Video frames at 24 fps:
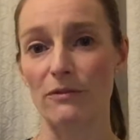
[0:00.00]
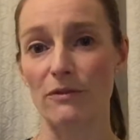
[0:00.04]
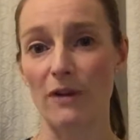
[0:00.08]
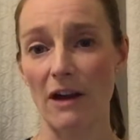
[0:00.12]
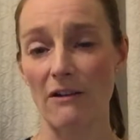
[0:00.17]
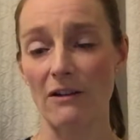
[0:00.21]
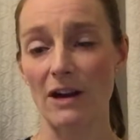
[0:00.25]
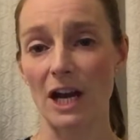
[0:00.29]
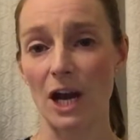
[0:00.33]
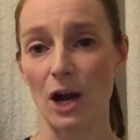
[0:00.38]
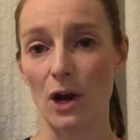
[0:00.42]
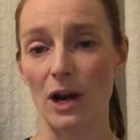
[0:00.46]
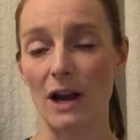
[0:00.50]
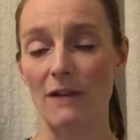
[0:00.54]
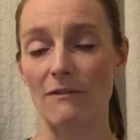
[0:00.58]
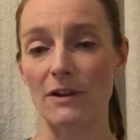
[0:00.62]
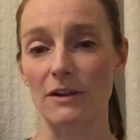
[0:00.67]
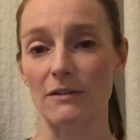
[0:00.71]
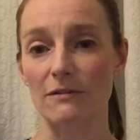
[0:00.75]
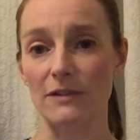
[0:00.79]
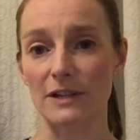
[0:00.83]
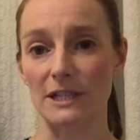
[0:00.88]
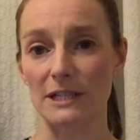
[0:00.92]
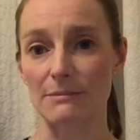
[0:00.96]
very low level
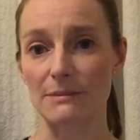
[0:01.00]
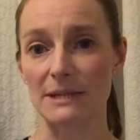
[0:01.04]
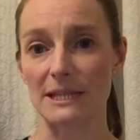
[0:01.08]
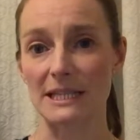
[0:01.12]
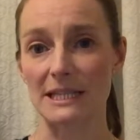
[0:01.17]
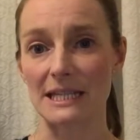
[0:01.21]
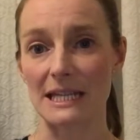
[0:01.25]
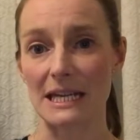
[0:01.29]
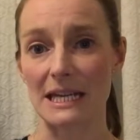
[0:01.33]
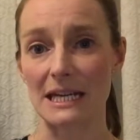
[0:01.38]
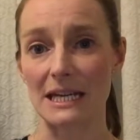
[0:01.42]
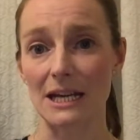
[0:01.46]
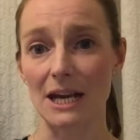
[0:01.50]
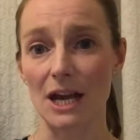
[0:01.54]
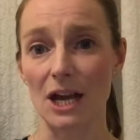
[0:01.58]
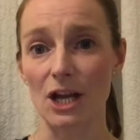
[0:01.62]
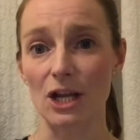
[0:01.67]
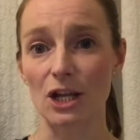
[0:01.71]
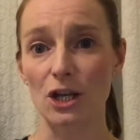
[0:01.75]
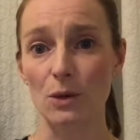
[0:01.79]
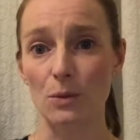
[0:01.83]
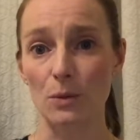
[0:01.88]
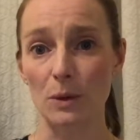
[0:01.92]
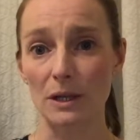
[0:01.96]
of vitamin D,
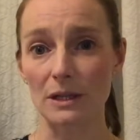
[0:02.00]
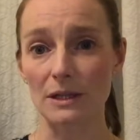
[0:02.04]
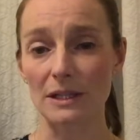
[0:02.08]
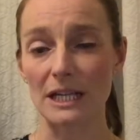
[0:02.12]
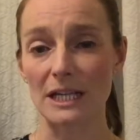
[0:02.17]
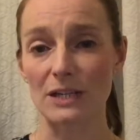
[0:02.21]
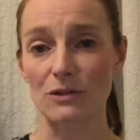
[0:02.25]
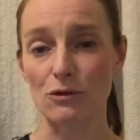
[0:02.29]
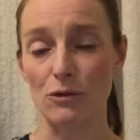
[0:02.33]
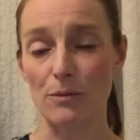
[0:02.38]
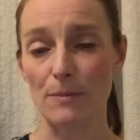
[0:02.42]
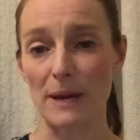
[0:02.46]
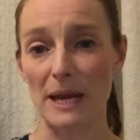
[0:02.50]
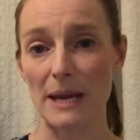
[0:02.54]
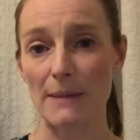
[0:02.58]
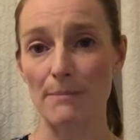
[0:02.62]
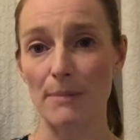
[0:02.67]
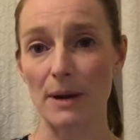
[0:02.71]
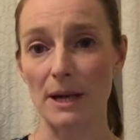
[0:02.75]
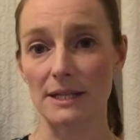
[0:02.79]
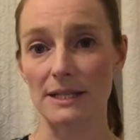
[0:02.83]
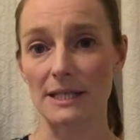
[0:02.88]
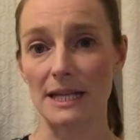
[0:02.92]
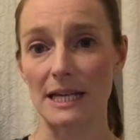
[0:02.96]
you will need a repeat
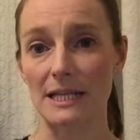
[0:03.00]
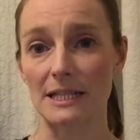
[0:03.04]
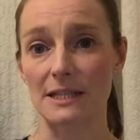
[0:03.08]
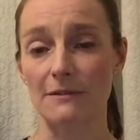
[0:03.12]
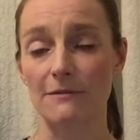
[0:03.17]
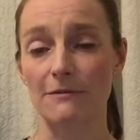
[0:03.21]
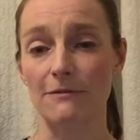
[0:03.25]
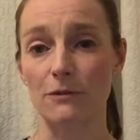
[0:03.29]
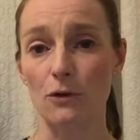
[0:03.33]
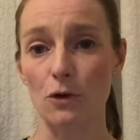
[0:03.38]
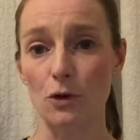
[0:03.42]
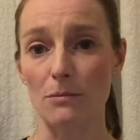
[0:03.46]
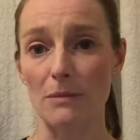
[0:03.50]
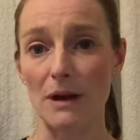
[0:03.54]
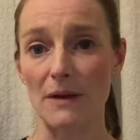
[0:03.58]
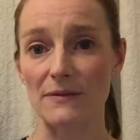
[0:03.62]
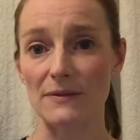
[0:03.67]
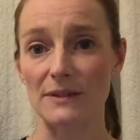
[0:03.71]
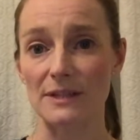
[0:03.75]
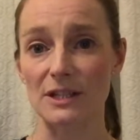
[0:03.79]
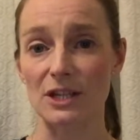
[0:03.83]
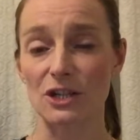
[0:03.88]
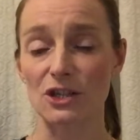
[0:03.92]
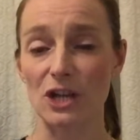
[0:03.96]
blood test at 4
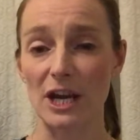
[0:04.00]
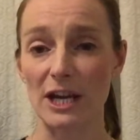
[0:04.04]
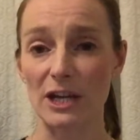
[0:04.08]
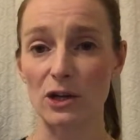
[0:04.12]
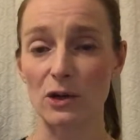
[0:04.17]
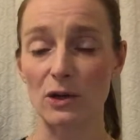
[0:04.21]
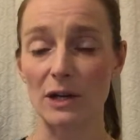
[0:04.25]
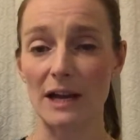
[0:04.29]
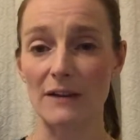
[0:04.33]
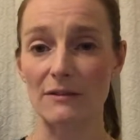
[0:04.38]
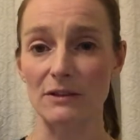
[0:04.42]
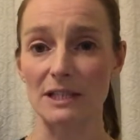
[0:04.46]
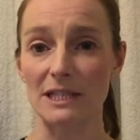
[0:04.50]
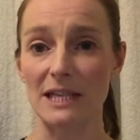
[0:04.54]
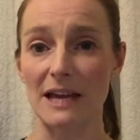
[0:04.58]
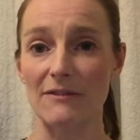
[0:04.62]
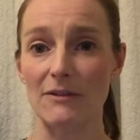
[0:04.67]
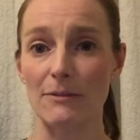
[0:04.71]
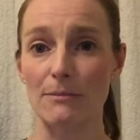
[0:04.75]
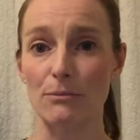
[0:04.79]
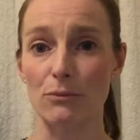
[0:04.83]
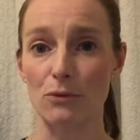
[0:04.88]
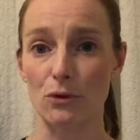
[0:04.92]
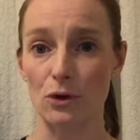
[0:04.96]
months to check your levels have
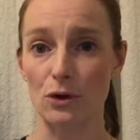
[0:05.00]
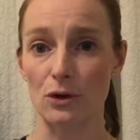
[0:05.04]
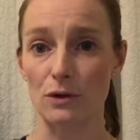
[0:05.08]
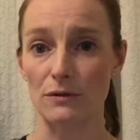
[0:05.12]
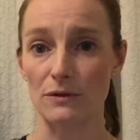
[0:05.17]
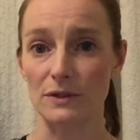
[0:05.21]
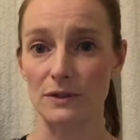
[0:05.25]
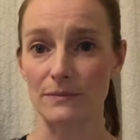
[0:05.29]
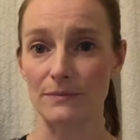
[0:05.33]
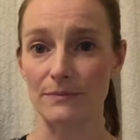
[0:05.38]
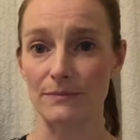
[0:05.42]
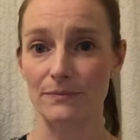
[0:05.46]
improved.